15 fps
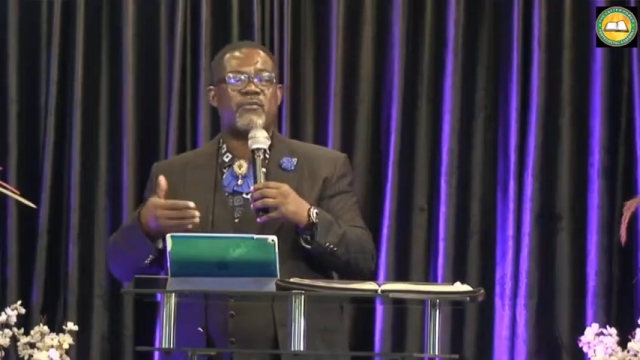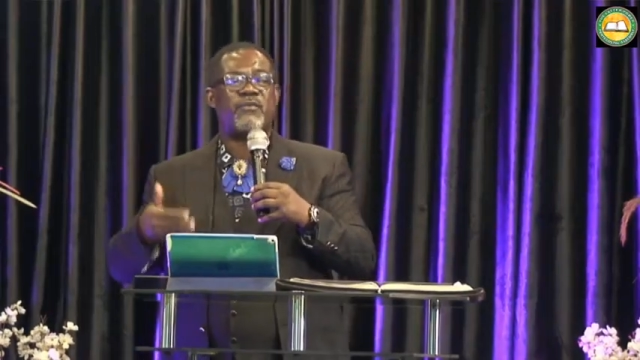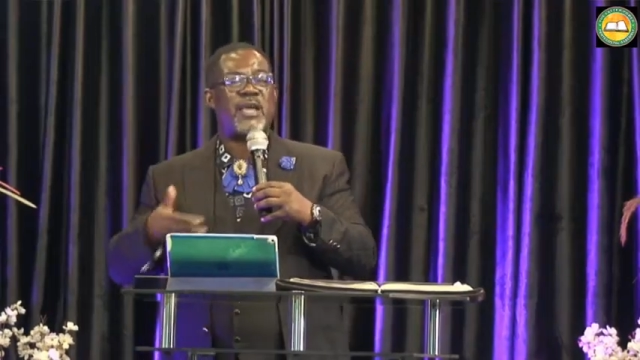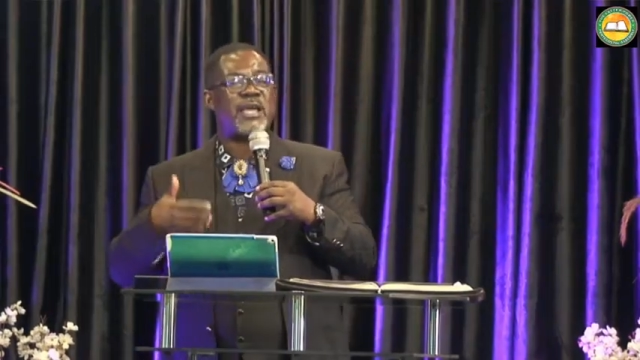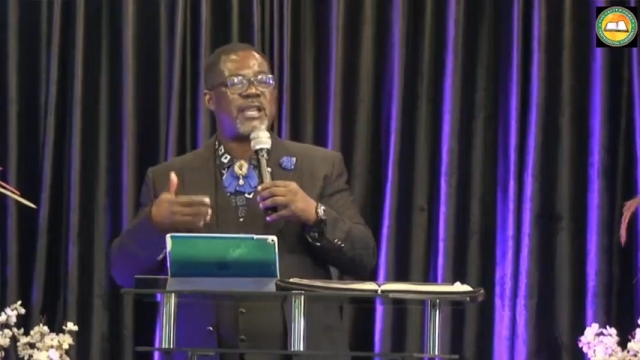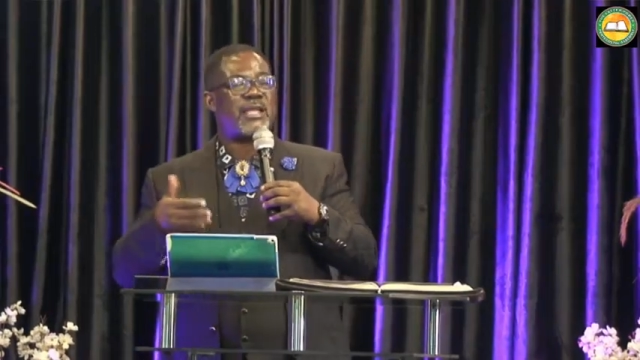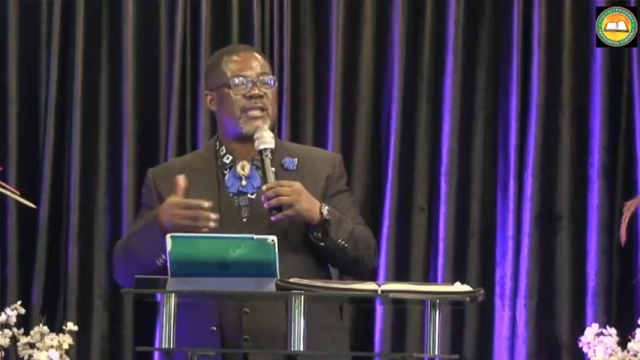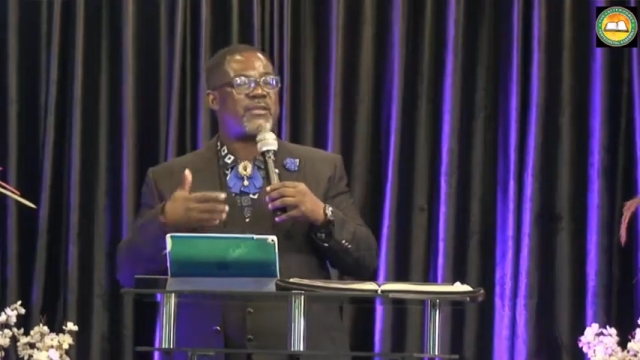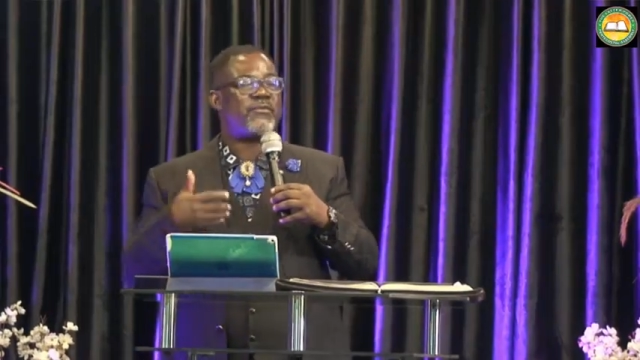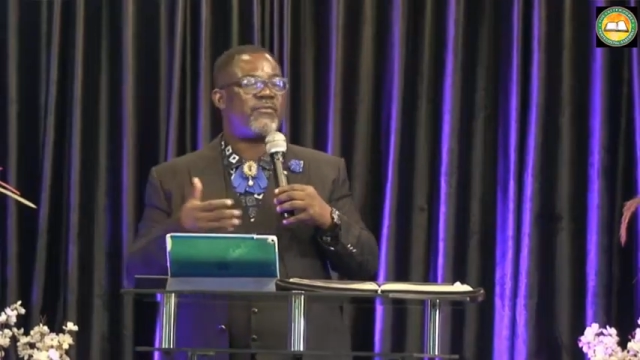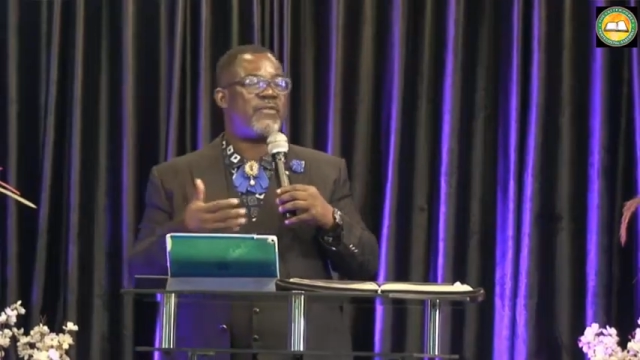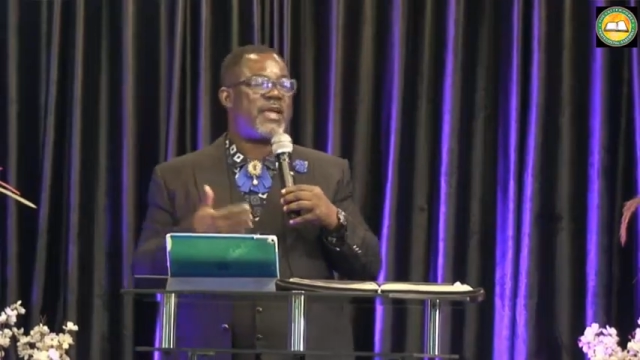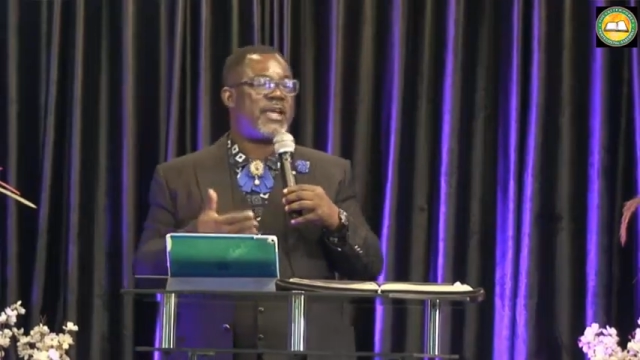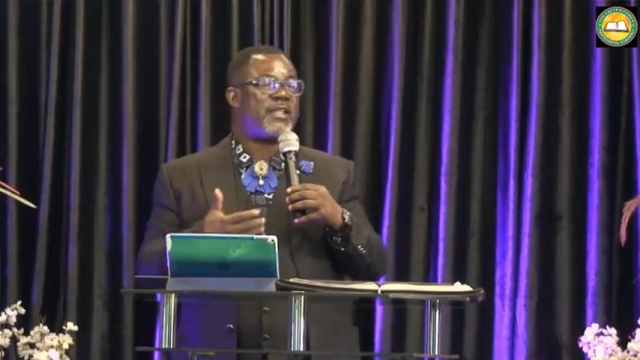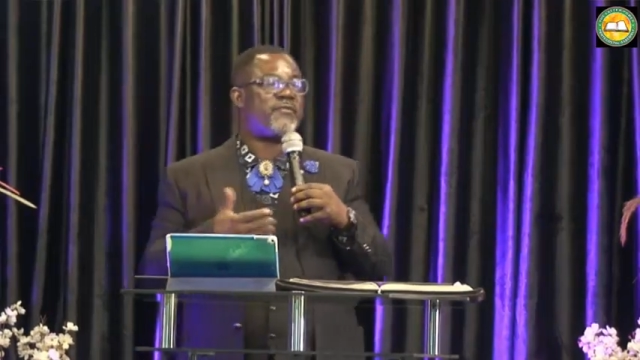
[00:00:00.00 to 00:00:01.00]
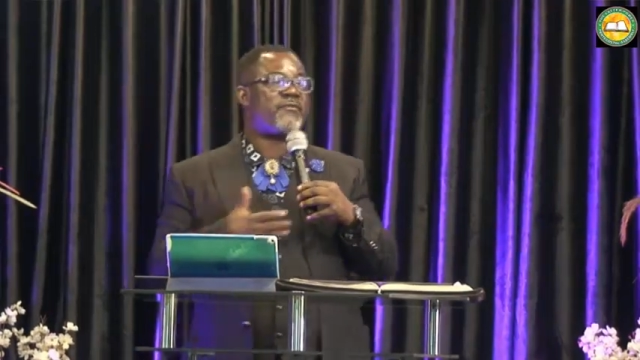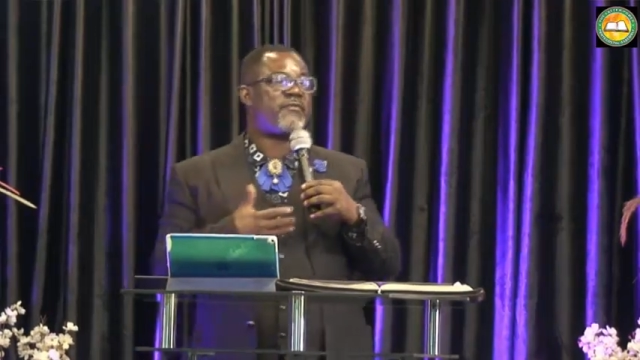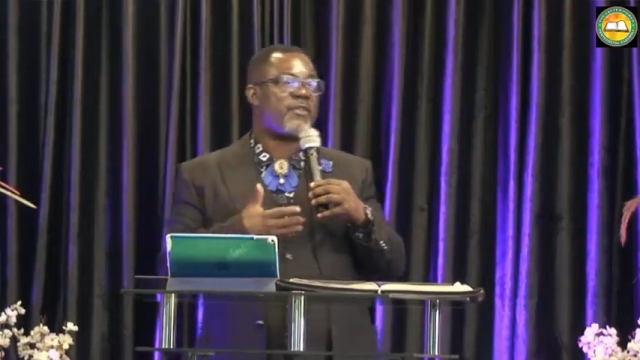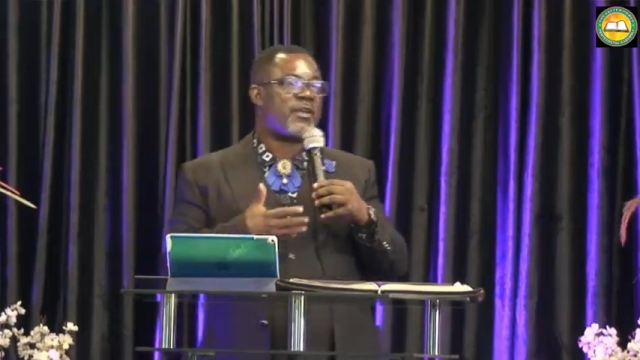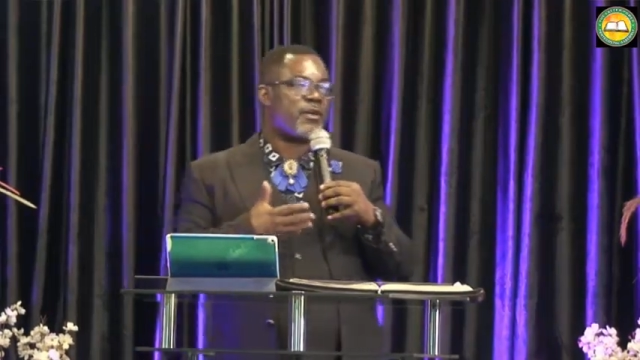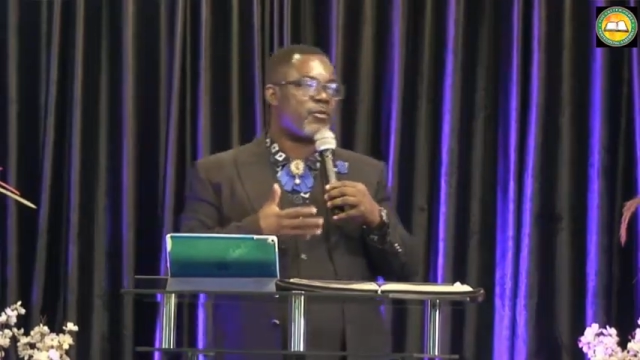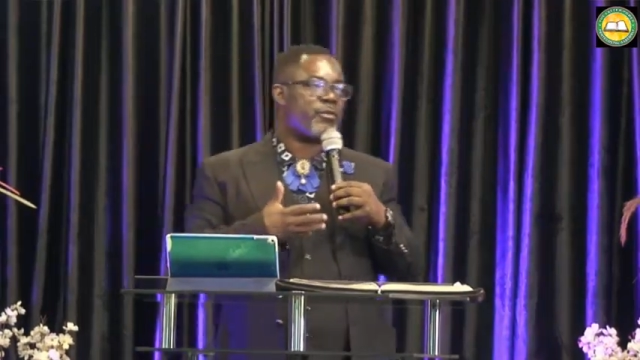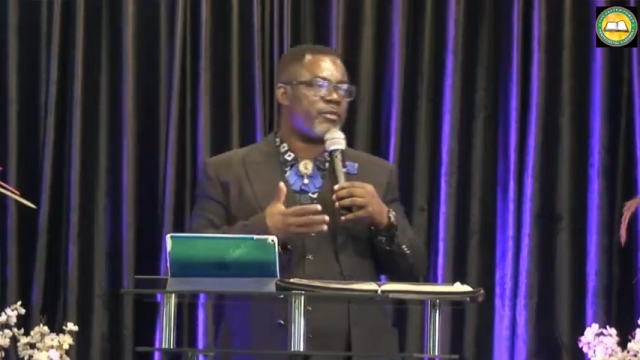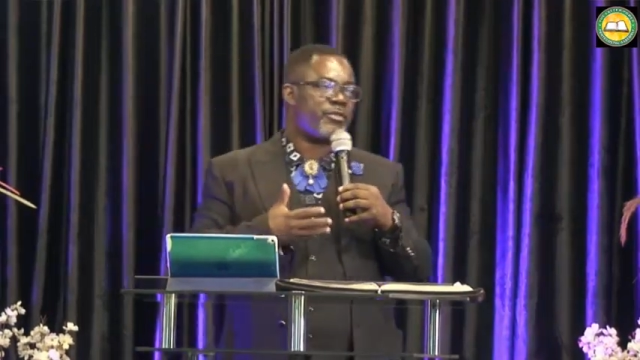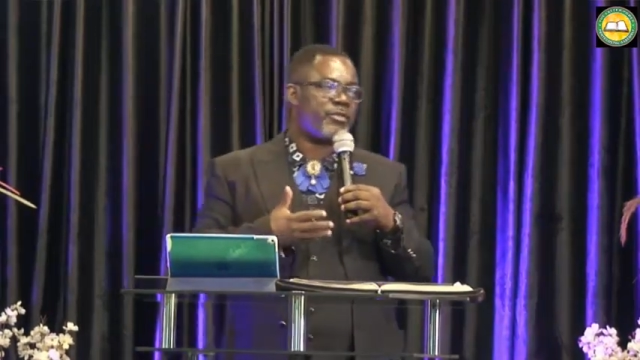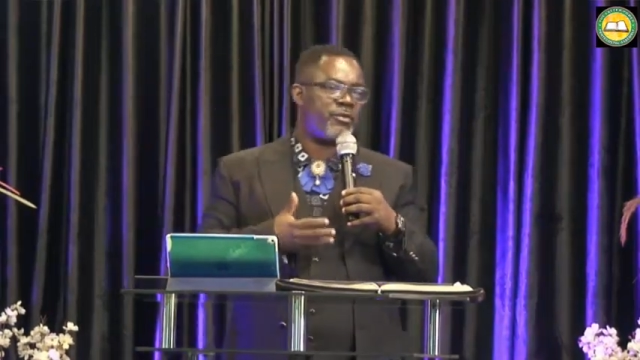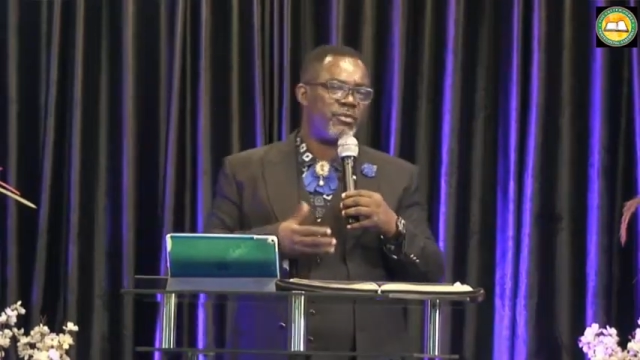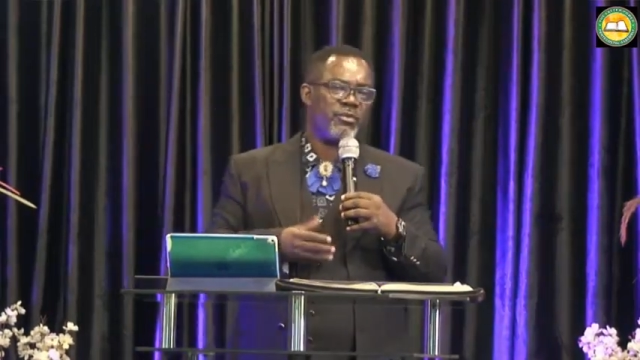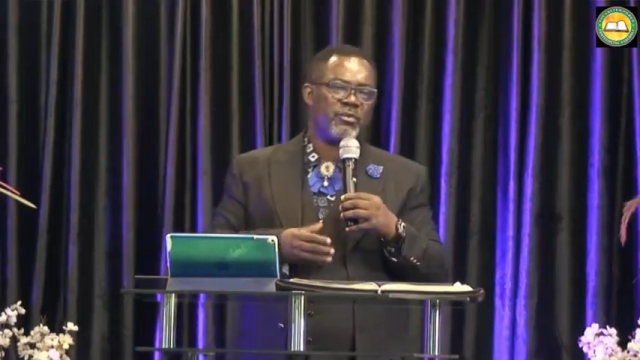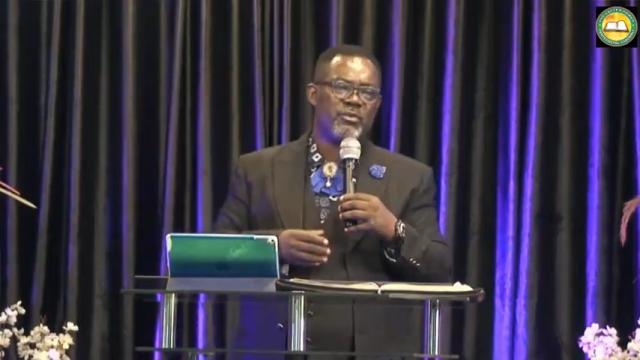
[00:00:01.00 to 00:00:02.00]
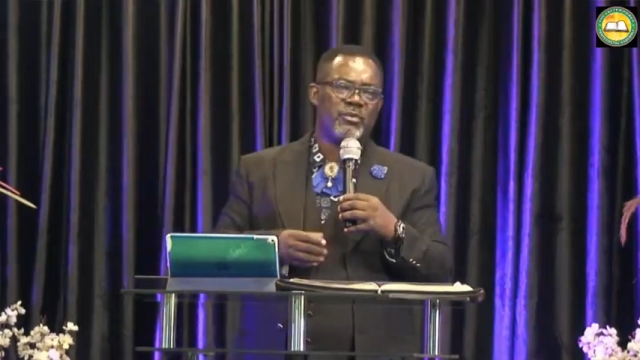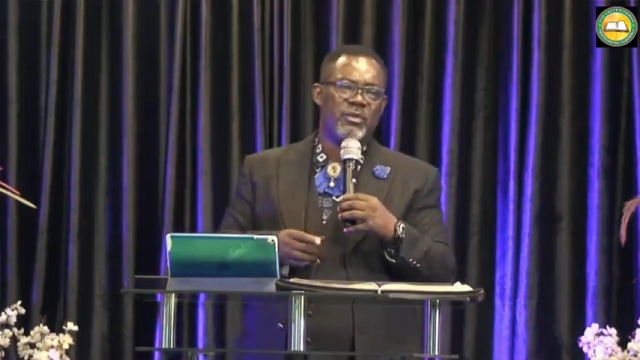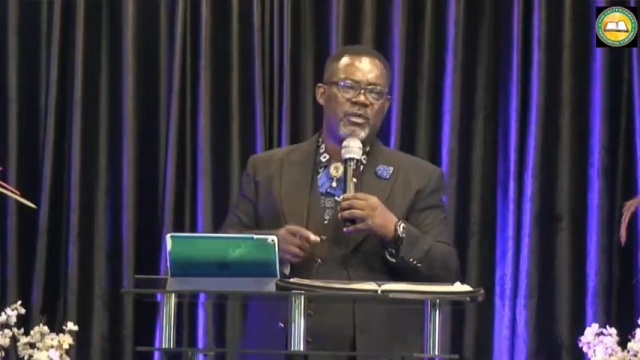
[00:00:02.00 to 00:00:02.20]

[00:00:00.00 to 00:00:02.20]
very, very frank with you.